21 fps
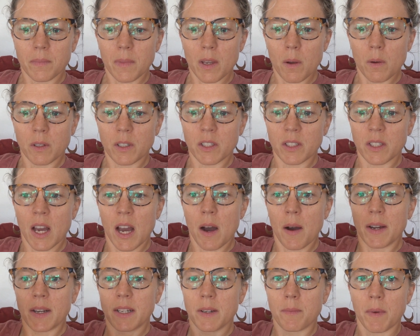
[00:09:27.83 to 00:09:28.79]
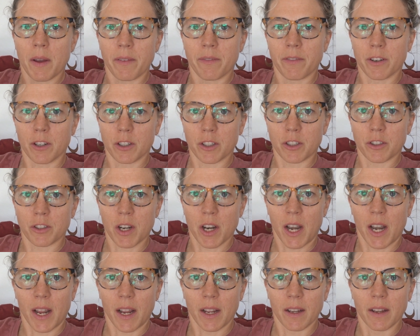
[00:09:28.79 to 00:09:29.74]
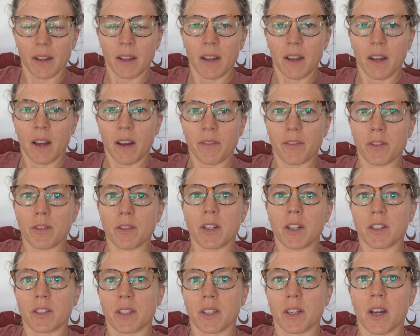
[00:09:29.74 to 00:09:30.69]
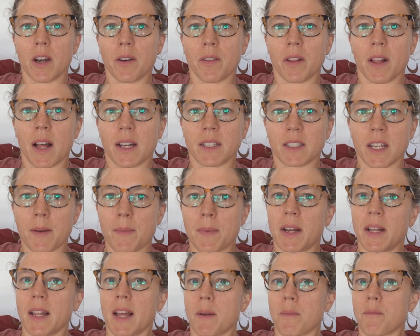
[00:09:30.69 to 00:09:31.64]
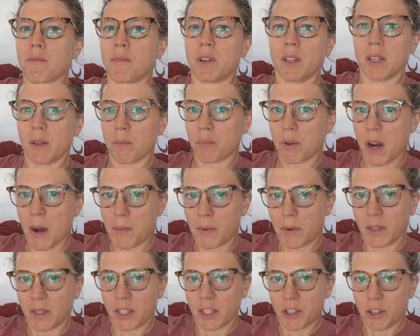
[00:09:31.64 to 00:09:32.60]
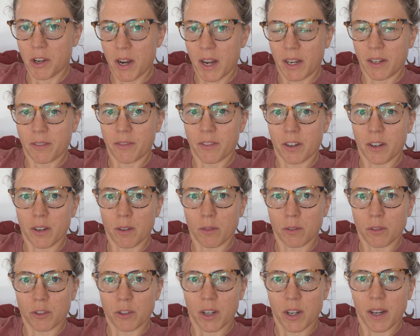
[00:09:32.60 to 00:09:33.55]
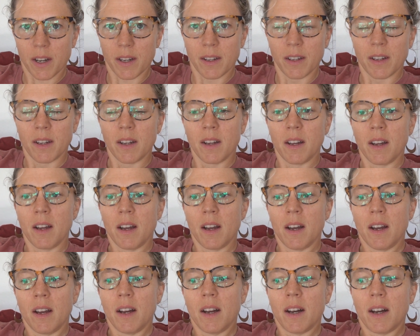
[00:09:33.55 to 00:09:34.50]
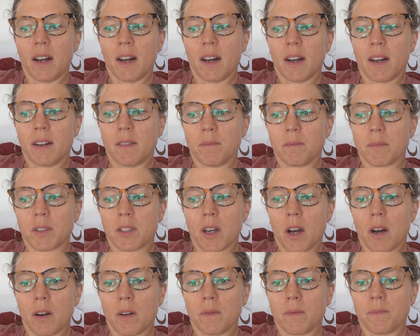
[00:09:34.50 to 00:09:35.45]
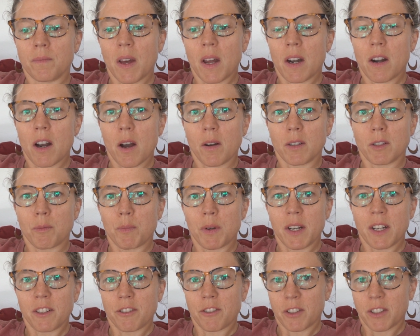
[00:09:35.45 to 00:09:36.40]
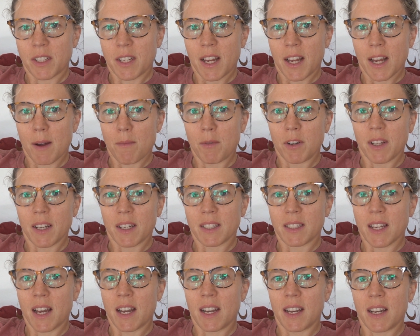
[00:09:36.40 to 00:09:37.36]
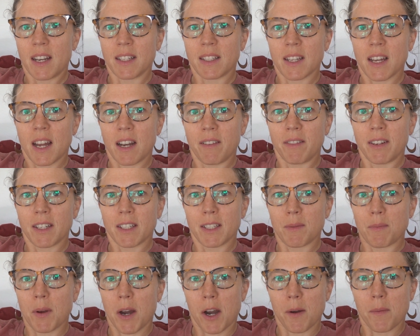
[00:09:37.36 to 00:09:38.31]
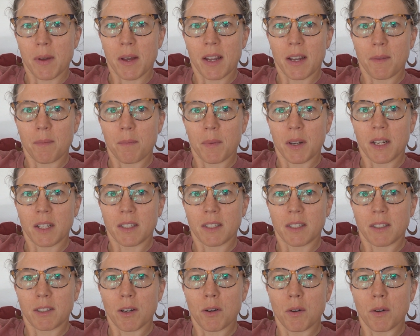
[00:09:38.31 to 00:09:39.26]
which is how I did my first training a few years ago, the last time I like really properly trained for an ultra. So I don't know, it's pretty interesting. I'm really excited. It's kind of an experiment, but it's